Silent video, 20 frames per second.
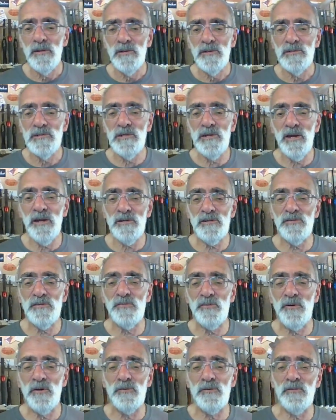tx
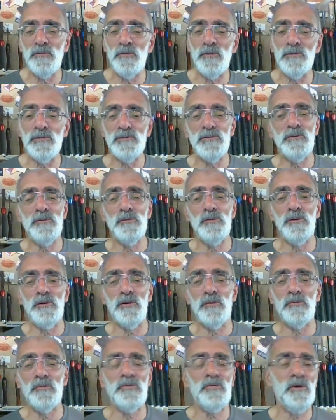five one two one
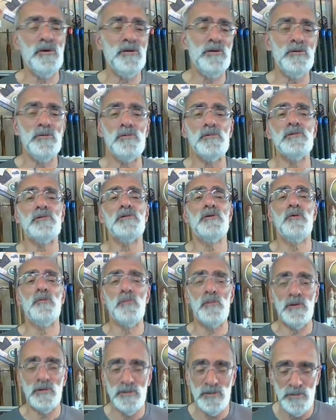zero. Oh, thank you so
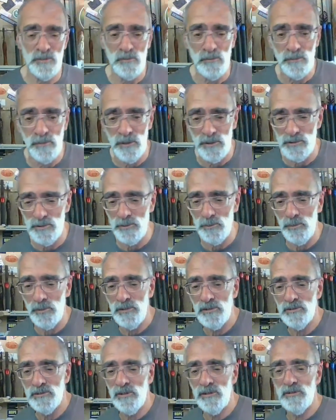much. Much
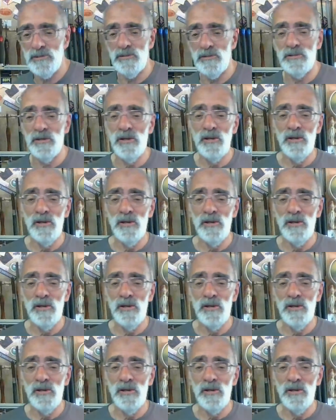appreciated.